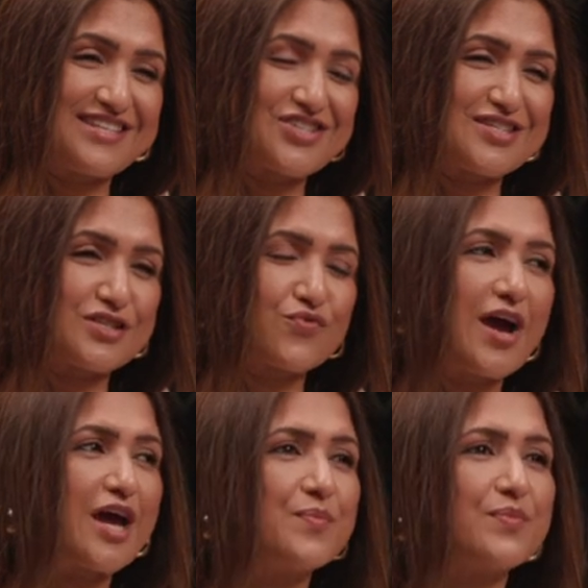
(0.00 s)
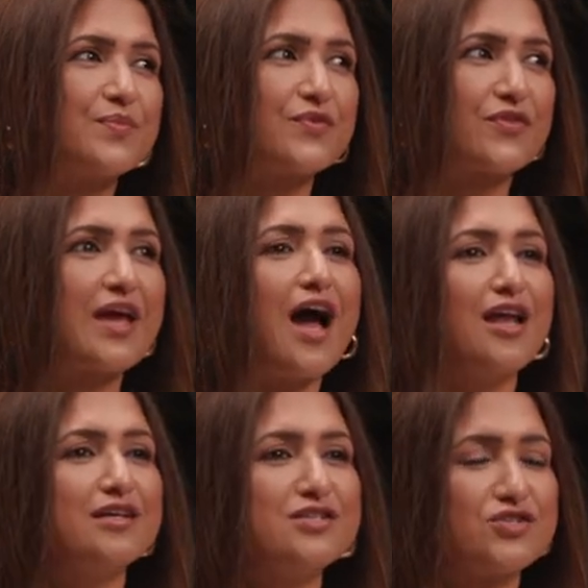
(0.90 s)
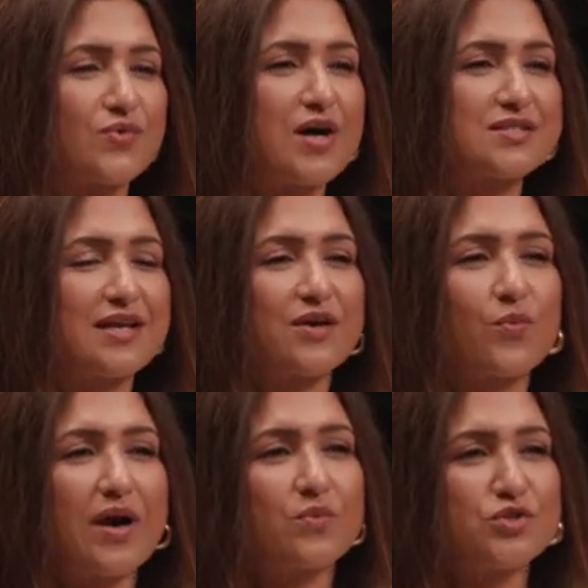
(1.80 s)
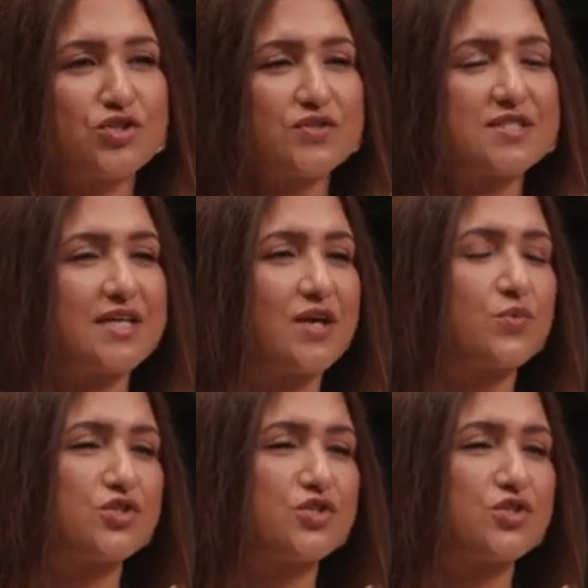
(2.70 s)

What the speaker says: Yeah. Just describe the island to us. Like, where would you stay?